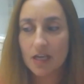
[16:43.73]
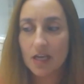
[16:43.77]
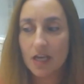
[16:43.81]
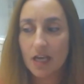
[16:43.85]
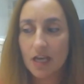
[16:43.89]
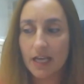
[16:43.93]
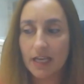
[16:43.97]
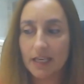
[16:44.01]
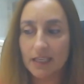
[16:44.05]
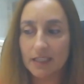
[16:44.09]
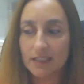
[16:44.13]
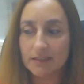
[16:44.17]

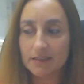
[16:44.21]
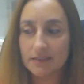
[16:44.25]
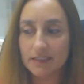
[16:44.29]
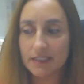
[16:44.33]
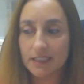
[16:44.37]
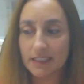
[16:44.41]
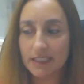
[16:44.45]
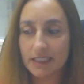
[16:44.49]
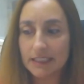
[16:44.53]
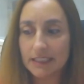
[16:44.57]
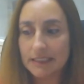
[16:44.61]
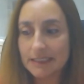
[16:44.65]

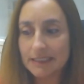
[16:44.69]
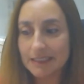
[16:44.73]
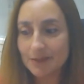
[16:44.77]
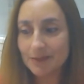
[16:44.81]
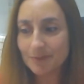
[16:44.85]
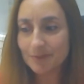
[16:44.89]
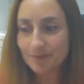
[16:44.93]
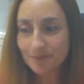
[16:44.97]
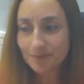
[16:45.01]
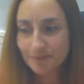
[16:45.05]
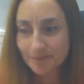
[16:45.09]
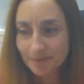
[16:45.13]
And
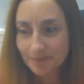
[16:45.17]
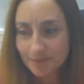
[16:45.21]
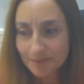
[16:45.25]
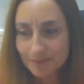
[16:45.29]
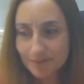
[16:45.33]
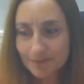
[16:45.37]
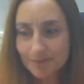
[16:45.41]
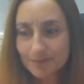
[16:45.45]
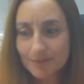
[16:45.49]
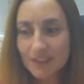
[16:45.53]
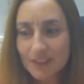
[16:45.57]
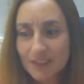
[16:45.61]

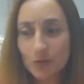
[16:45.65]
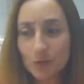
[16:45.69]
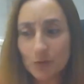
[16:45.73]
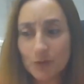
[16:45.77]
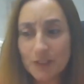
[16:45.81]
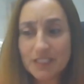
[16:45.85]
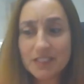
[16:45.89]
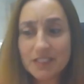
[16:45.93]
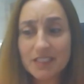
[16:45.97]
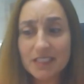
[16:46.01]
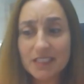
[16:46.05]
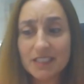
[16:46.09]

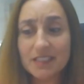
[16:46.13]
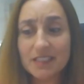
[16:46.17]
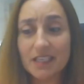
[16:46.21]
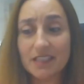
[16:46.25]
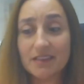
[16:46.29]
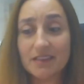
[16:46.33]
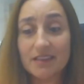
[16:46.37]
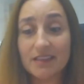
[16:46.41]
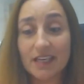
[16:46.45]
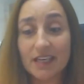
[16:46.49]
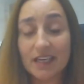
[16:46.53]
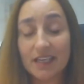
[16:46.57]
we see
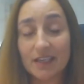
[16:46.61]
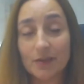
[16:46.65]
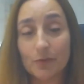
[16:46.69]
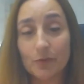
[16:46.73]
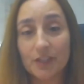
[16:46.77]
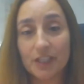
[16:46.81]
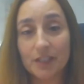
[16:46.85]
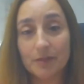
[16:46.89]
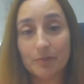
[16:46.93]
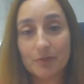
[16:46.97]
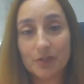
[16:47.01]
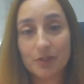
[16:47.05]
that
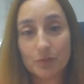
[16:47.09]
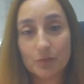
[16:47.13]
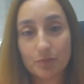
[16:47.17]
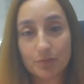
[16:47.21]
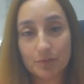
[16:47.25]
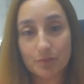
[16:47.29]
we